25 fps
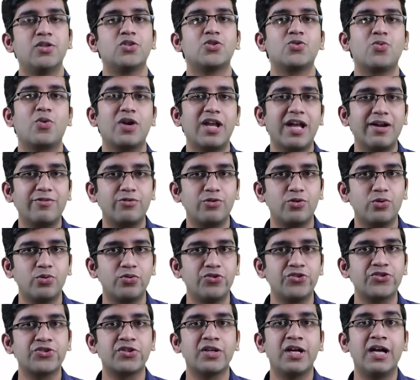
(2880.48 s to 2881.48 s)
So what I have to
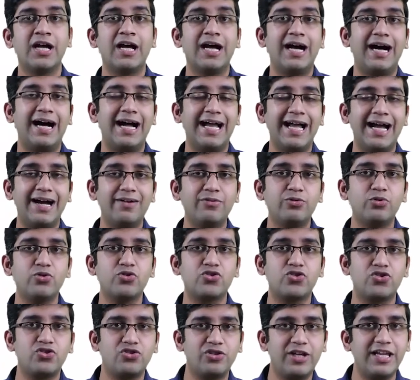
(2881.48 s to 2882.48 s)
do is, I have to
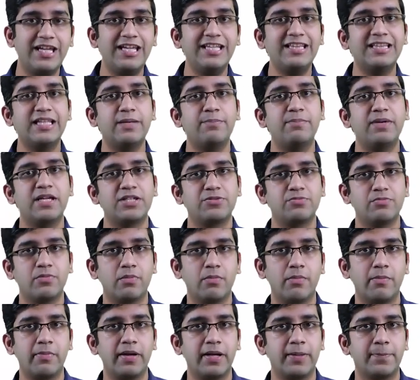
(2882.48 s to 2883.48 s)
stain the basement
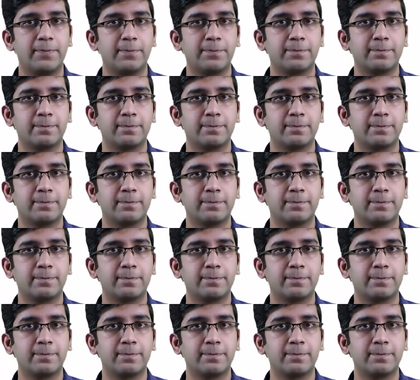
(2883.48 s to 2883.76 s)
membrane.